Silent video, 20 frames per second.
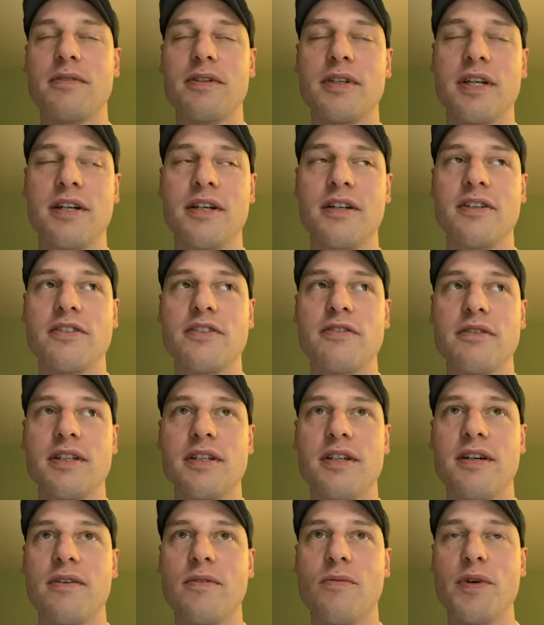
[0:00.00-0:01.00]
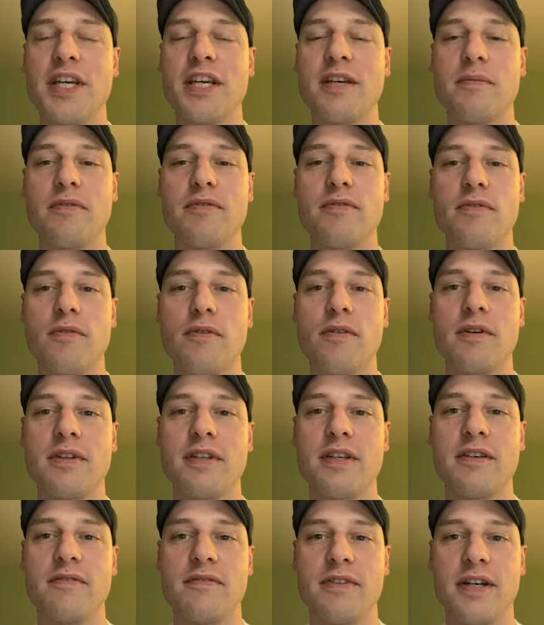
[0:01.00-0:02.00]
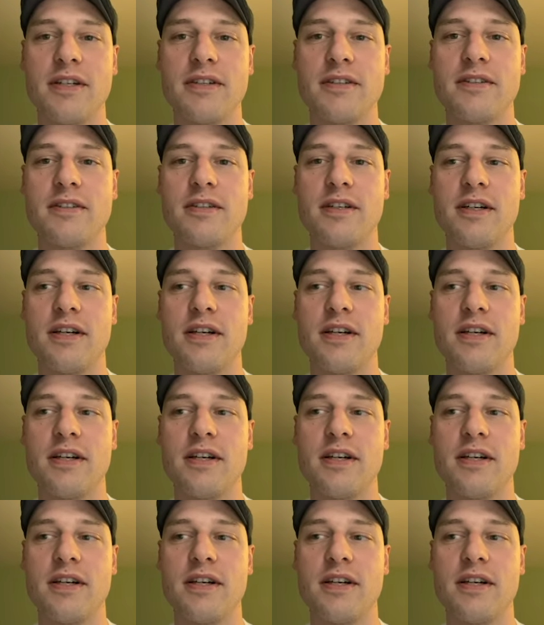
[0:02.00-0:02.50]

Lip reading: We are going to do it a week before the event.